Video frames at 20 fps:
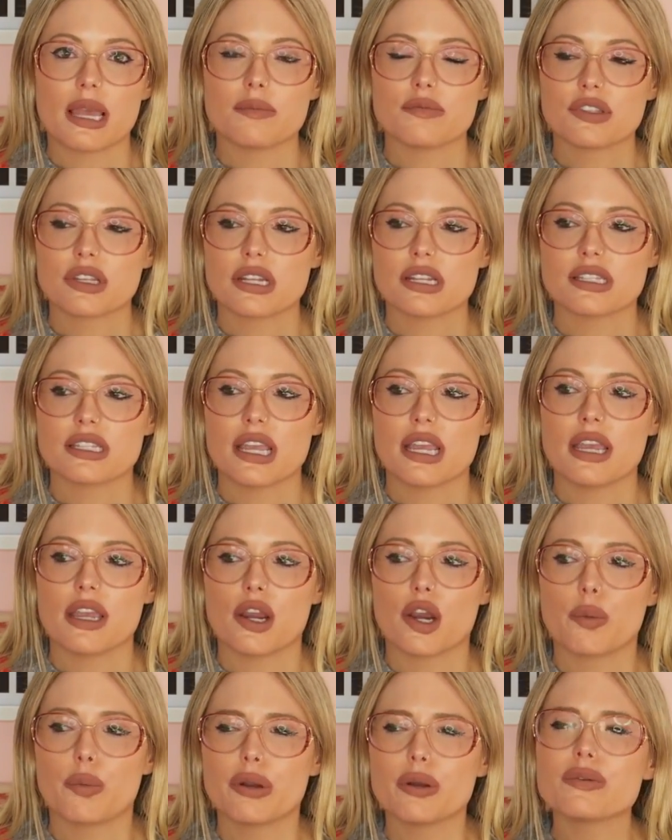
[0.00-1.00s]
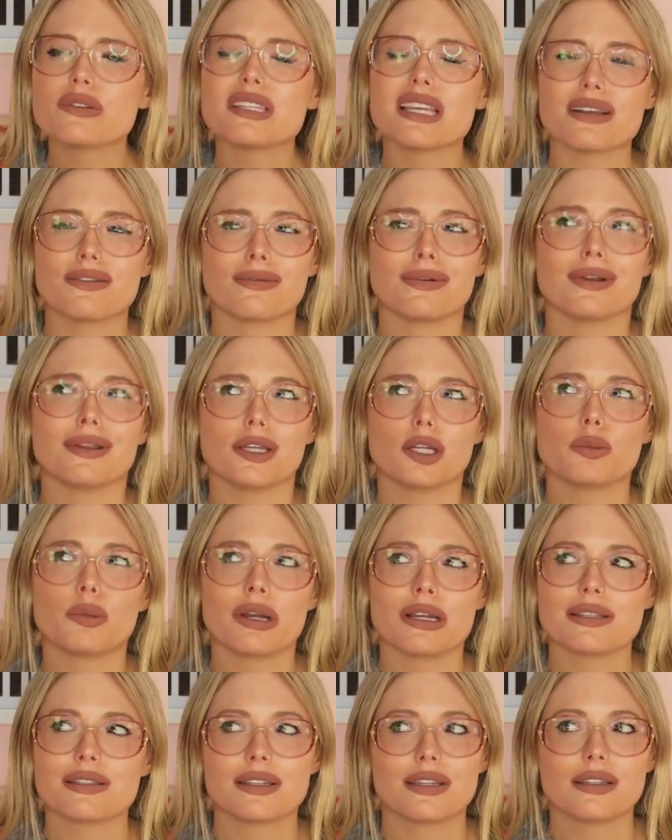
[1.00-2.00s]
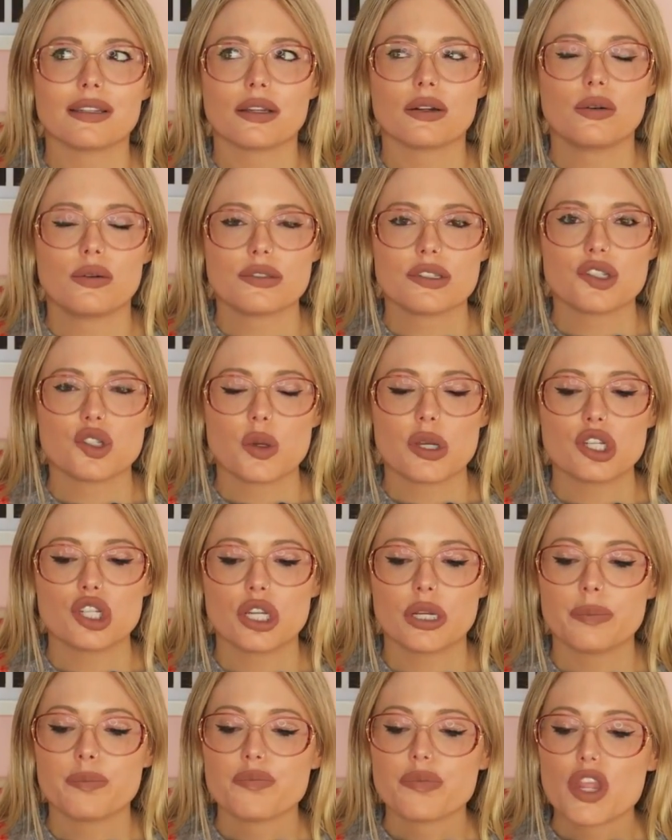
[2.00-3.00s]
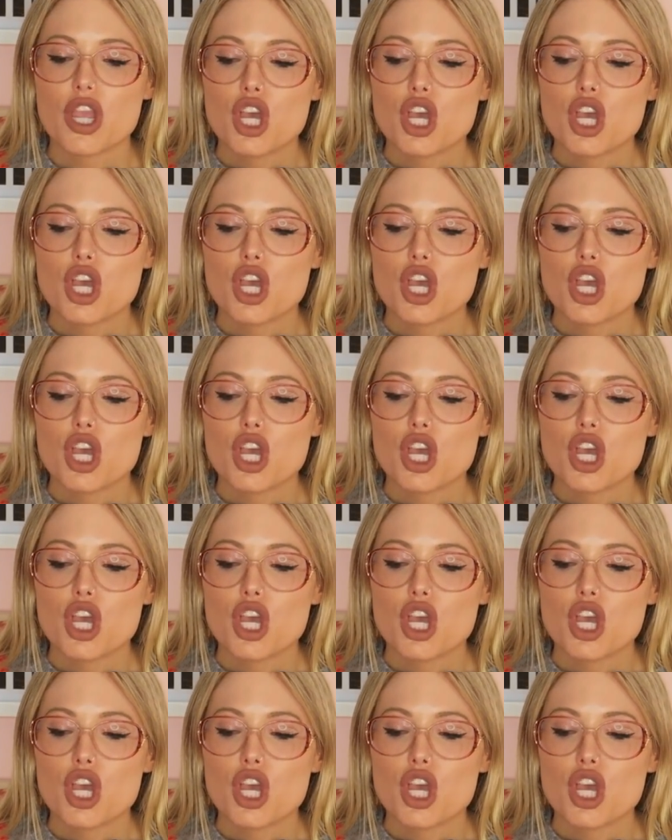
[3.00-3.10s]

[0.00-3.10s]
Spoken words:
I'm just going to stay here. But it was like really depressing, that whole situation.